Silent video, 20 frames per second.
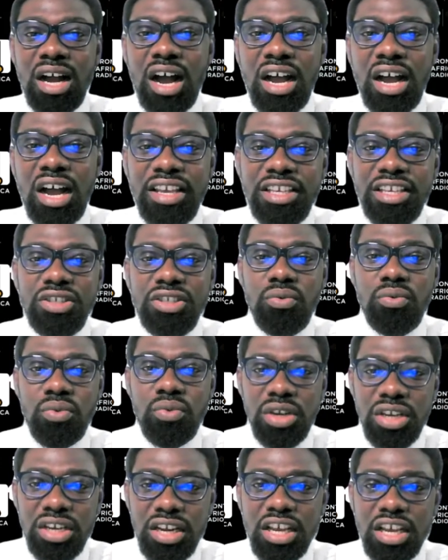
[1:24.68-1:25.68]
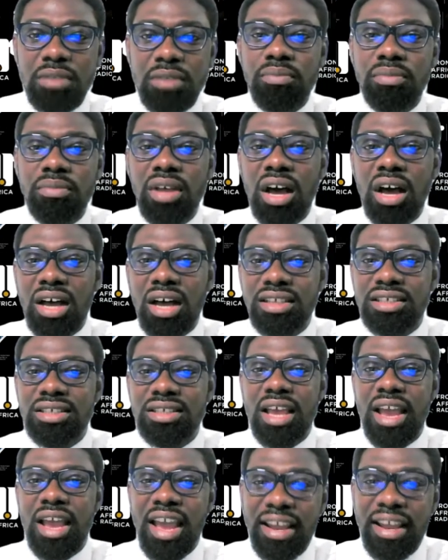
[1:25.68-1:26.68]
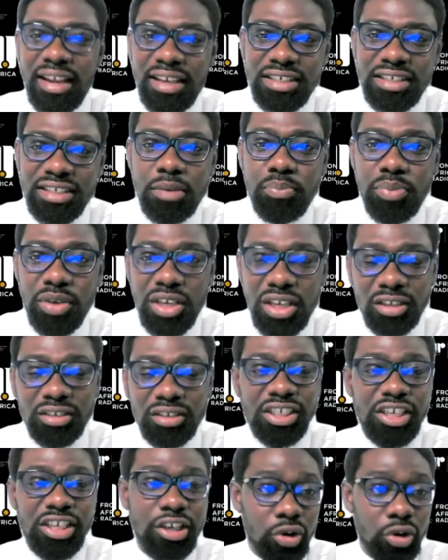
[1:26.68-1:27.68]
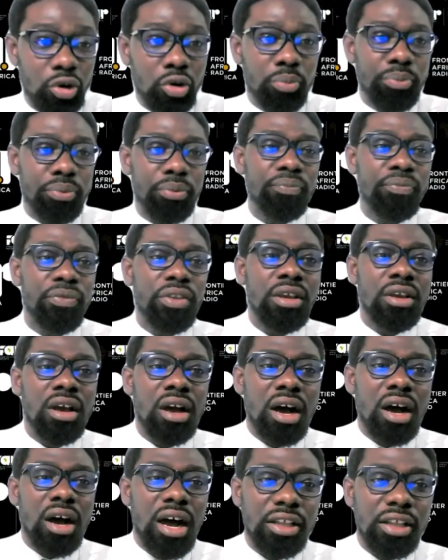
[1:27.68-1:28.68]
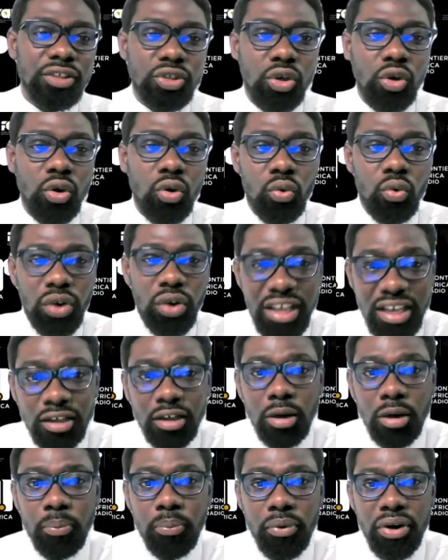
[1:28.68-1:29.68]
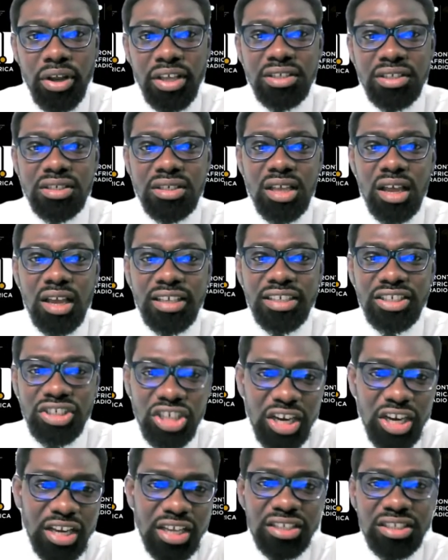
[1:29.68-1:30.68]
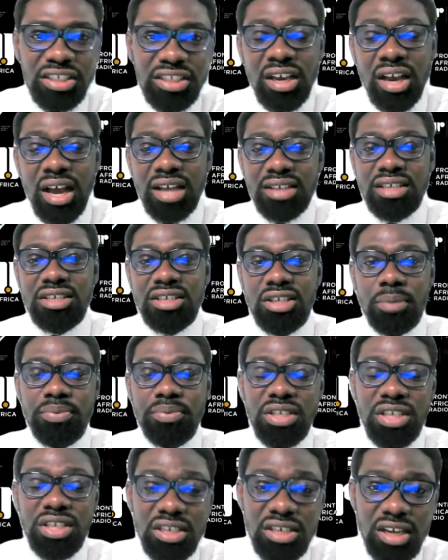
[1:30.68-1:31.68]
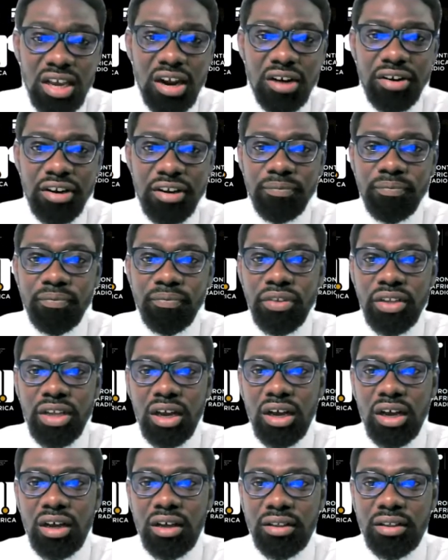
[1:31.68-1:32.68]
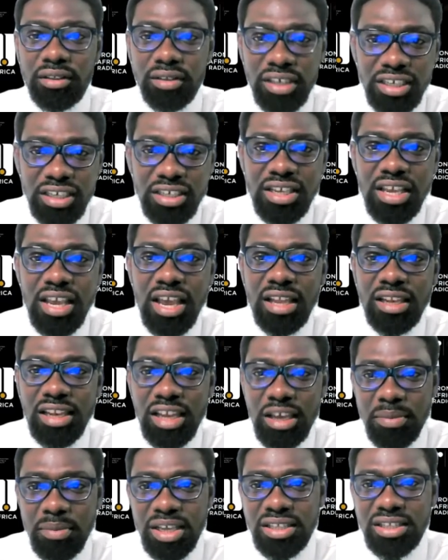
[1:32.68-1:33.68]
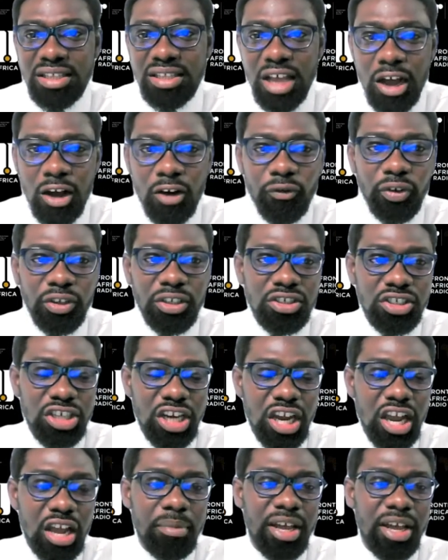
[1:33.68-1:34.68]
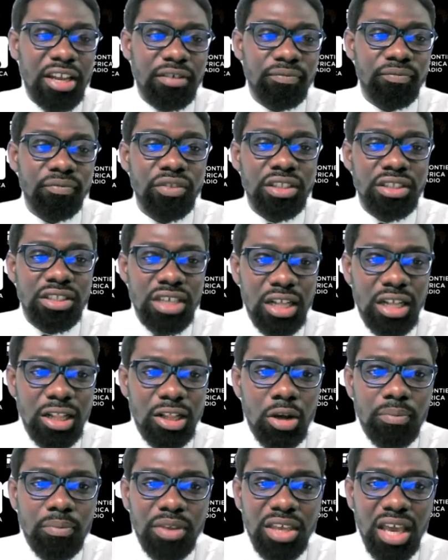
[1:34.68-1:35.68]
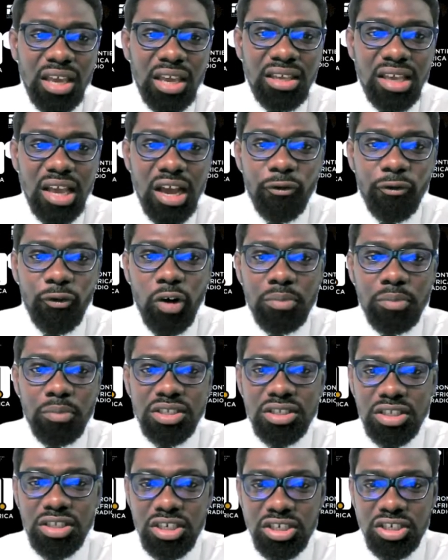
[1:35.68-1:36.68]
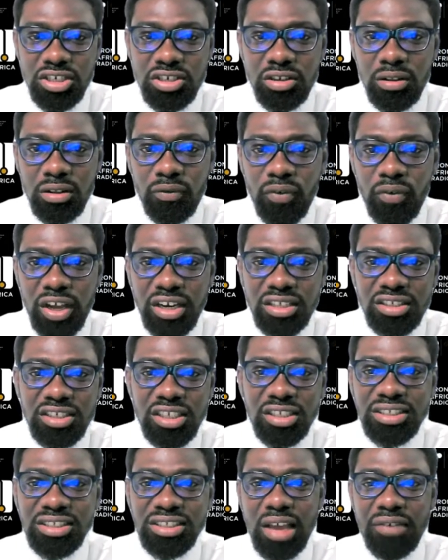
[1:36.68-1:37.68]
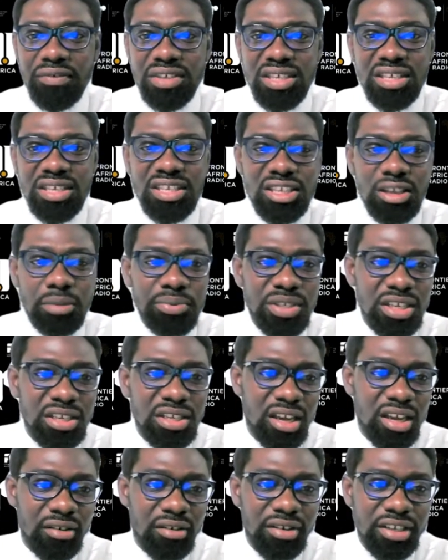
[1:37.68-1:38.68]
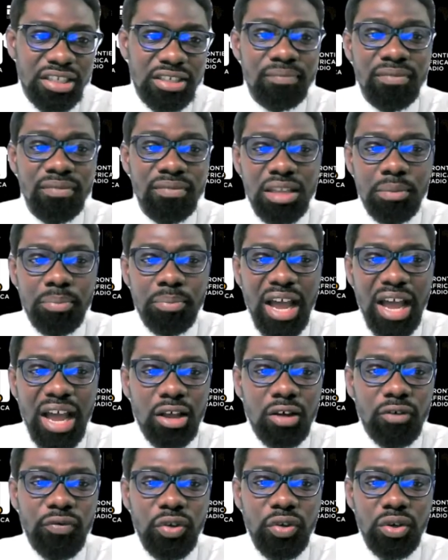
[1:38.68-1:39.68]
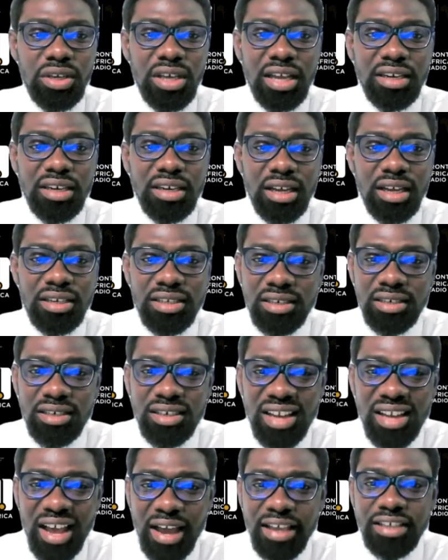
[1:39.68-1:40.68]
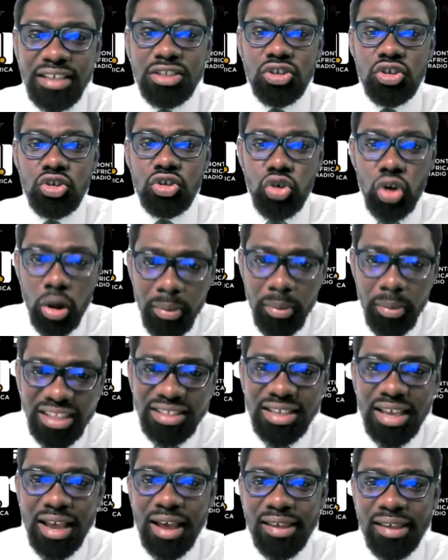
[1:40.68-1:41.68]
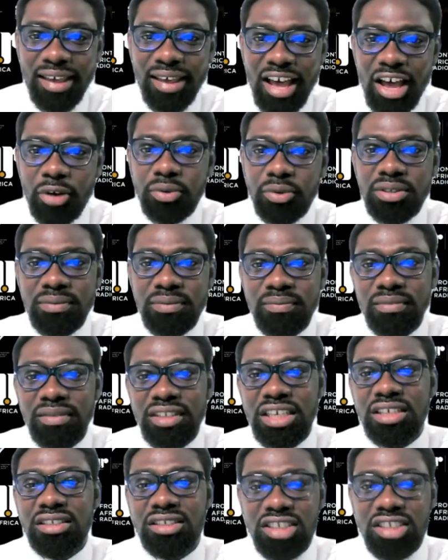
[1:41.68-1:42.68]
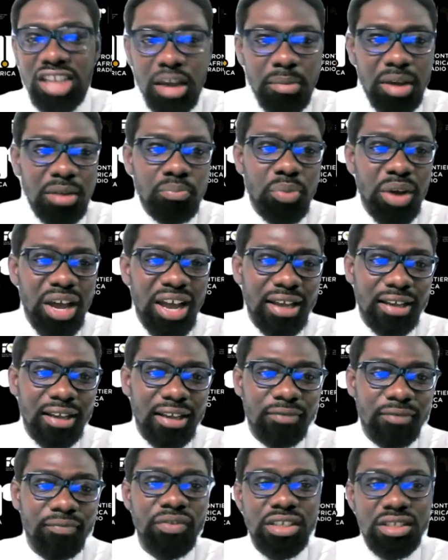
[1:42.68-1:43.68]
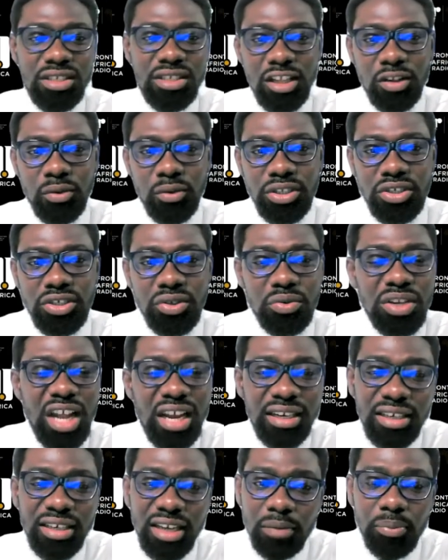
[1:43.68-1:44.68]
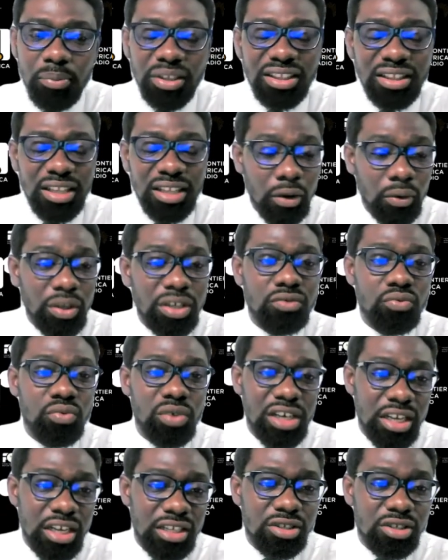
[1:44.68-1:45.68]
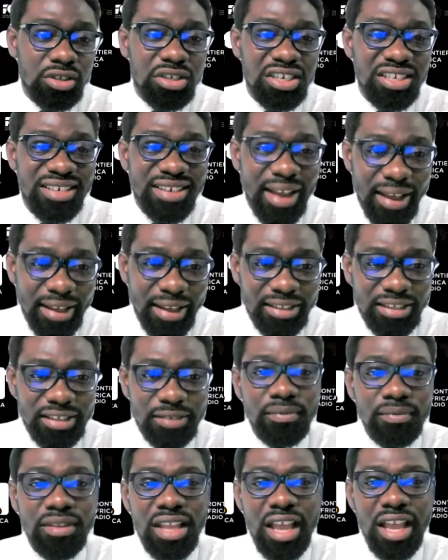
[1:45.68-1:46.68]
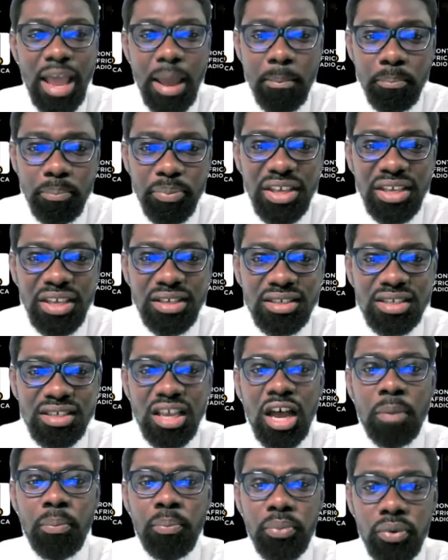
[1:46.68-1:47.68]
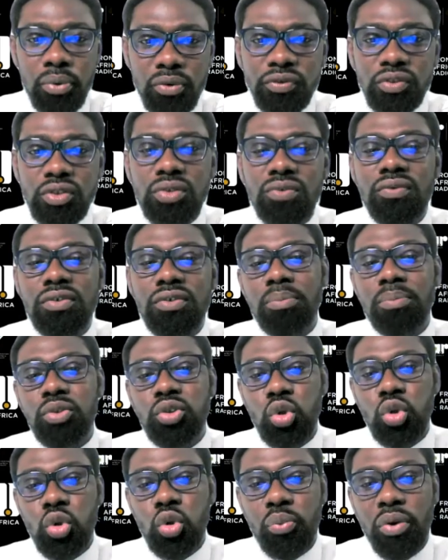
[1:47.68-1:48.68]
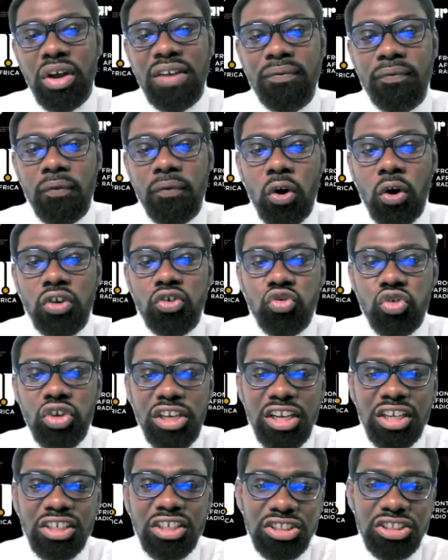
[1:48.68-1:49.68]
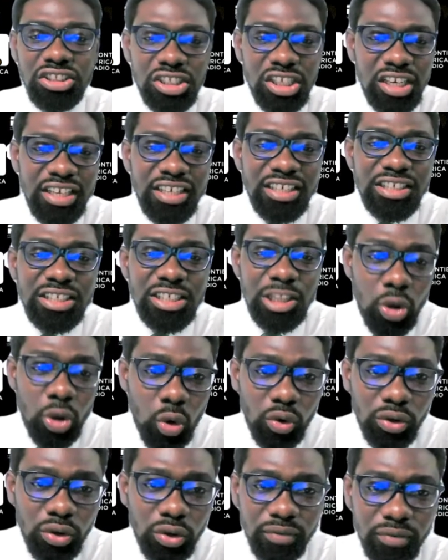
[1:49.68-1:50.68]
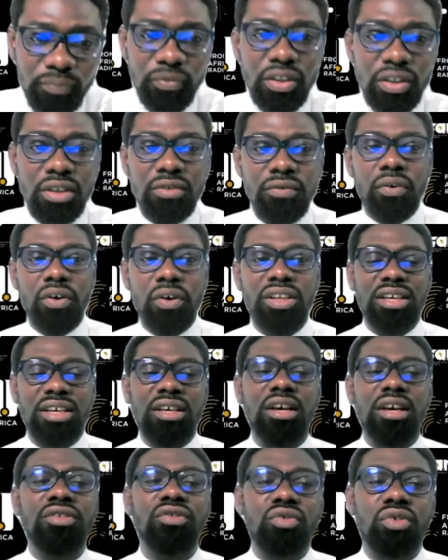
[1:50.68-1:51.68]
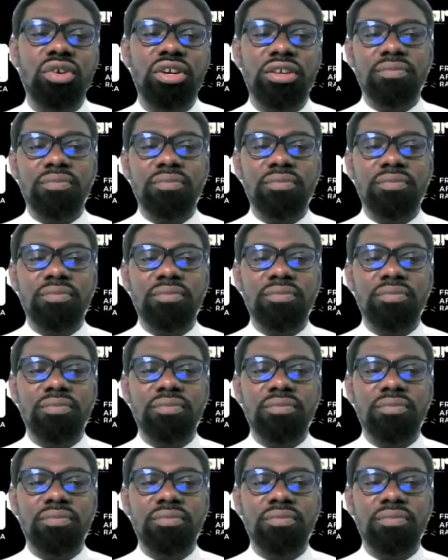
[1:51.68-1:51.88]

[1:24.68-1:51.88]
is to rename as NSE PLC Group to reincorporate exchange as a subsidiary, a 3-year limit now for the chairman. Telkom Kenya forms digital financial services subsidiaries. The Bank of Uganda denies dormant accounts in German bank. Still with Uganda, but now it's related to the debt. MPs approved some 2.4 trillion shillings loan for the country.